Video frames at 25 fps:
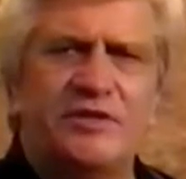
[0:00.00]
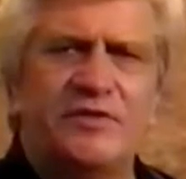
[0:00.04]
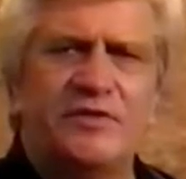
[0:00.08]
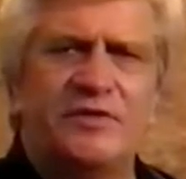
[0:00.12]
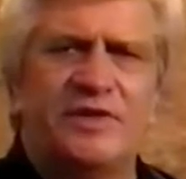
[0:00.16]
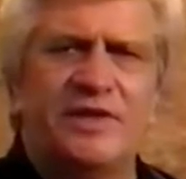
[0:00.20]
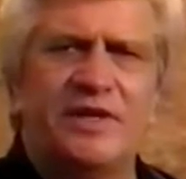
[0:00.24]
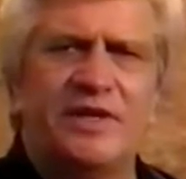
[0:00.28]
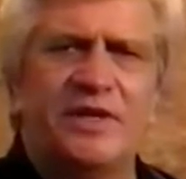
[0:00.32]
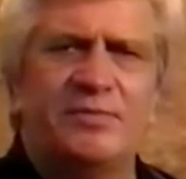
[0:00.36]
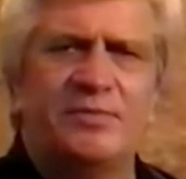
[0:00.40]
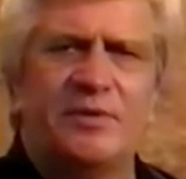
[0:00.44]
of
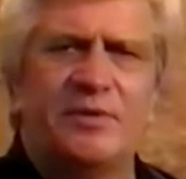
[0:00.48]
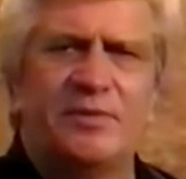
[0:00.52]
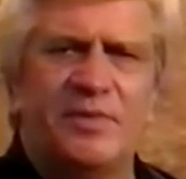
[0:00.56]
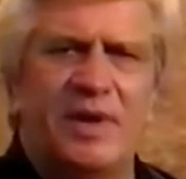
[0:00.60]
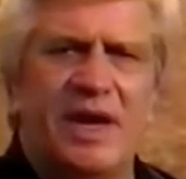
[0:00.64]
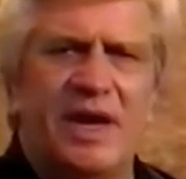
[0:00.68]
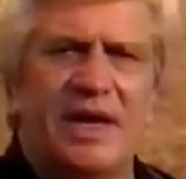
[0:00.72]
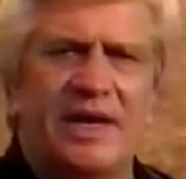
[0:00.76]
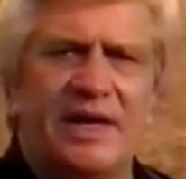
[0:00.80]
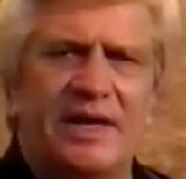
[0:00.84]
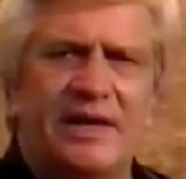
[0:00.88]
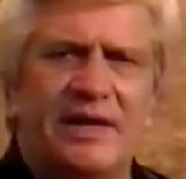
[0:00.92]
the upper
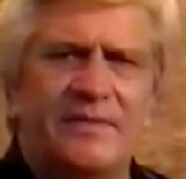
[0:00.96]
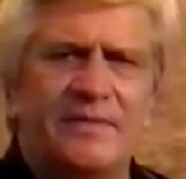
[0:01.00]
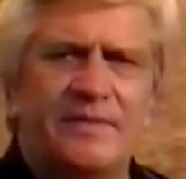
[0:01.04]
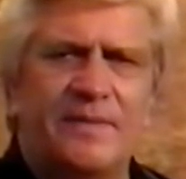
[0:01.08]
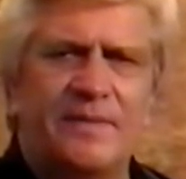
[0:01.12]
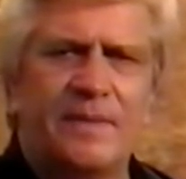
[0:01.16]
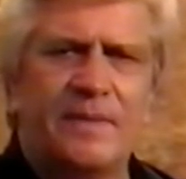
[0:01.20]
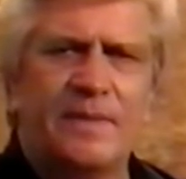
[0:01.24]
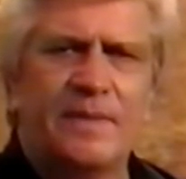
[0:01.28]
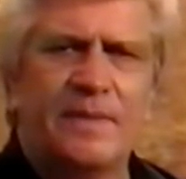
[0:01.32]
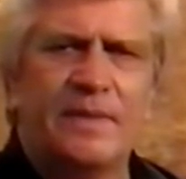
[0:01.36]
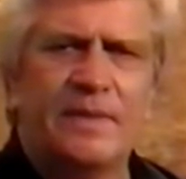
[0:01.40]
body.
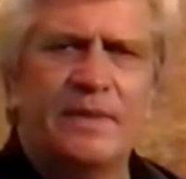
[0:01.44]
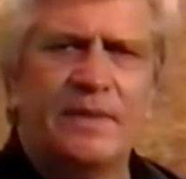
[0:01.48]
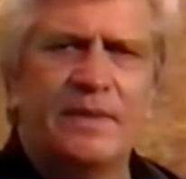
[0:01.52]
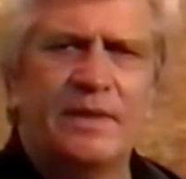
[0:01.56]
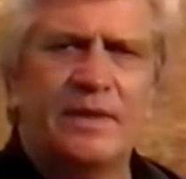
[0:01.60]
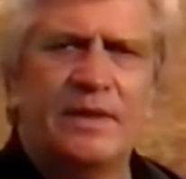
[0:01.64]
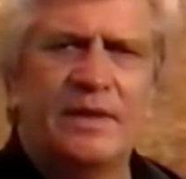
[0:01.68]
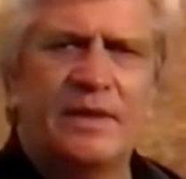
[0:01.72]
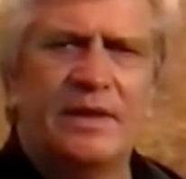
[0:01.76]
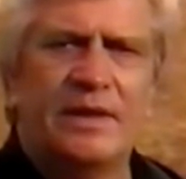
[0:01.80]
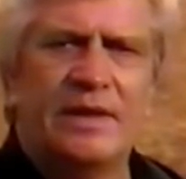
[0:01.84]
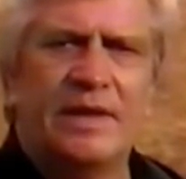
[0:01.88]

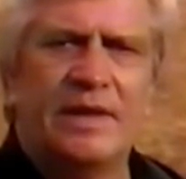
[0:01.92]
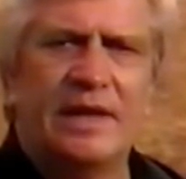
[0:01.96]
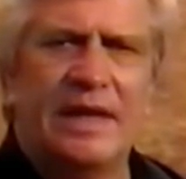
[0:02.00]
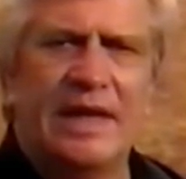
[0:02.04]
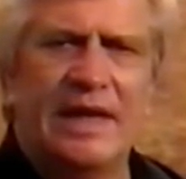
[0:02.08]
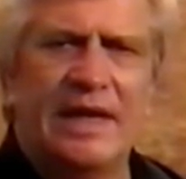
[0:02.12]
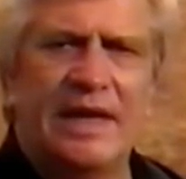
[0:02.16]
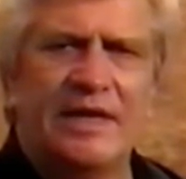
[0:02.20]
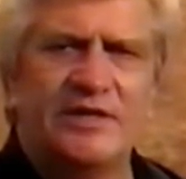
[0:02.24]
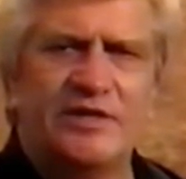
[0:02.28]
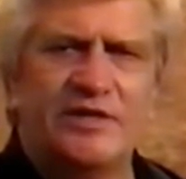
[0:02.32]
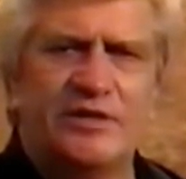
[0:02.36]

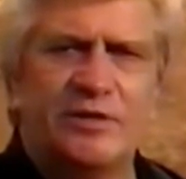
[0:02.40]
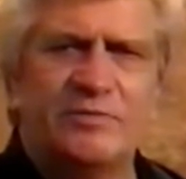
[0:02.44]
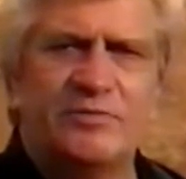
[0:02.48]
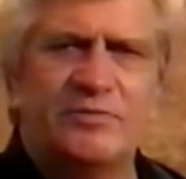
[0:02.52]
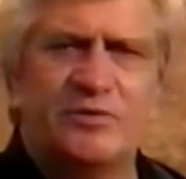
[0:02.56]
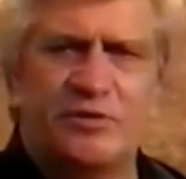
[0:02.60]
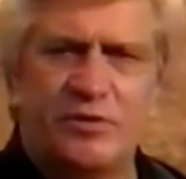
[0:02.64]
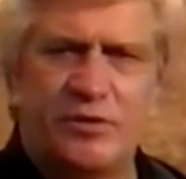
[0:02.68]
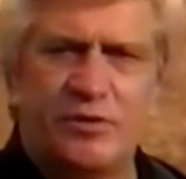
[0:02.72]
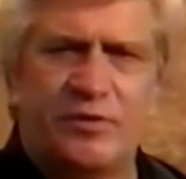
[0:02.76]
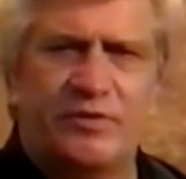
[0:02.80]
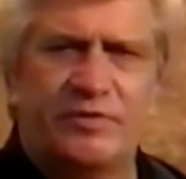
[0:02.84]
As
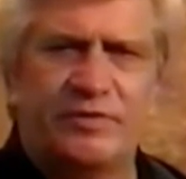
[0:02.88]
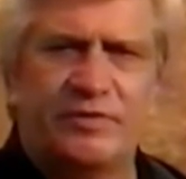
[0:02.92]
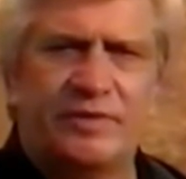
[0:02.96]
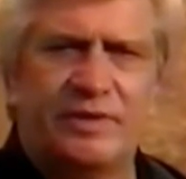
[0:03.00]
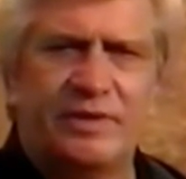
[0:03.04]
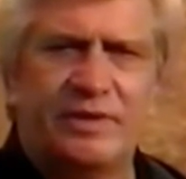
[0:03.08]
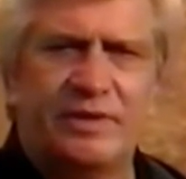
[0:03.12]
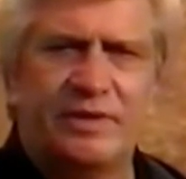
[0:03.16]
observed,